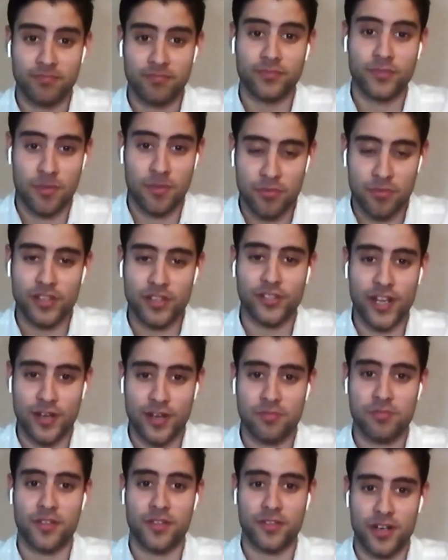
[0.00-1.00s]
I'm really glad you
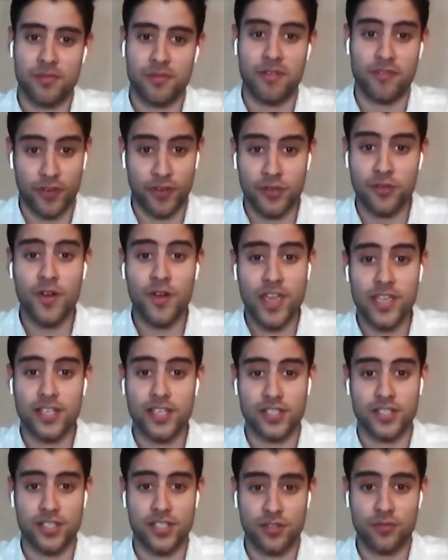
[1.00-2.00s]
brought that up, my friend. You're right,
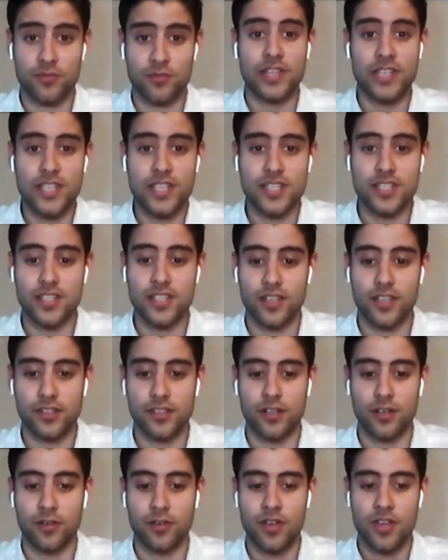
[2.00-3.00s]
because it really is a you
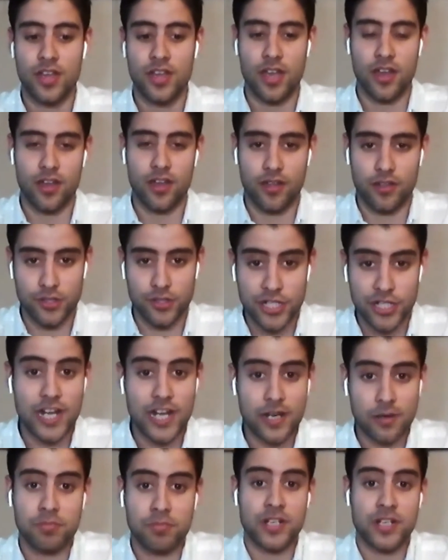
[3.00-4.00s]
know
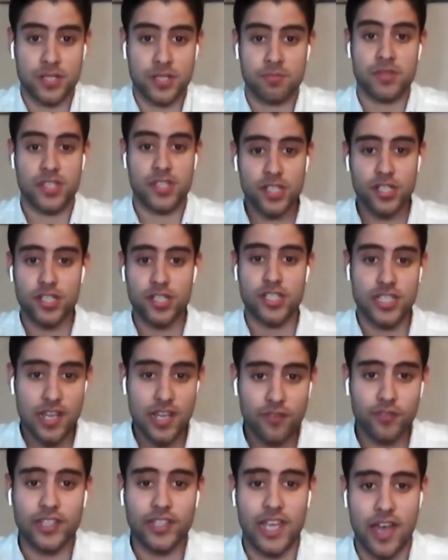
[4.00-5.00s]
genetic predispositions
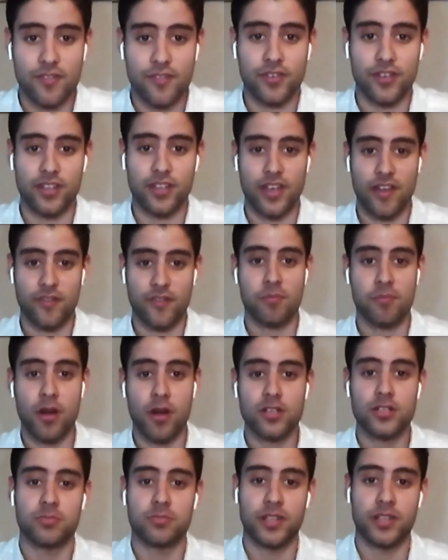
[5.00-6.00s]
definitely have a have a part
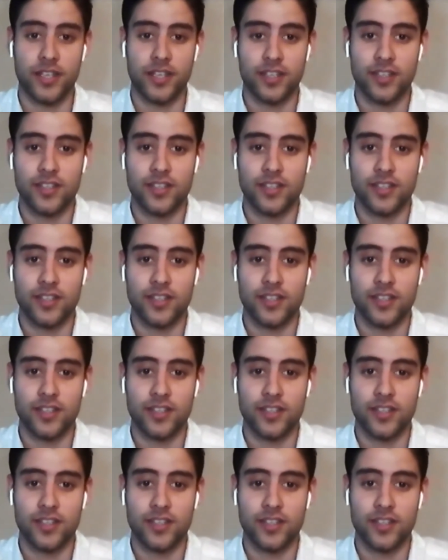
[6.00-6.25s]
to play.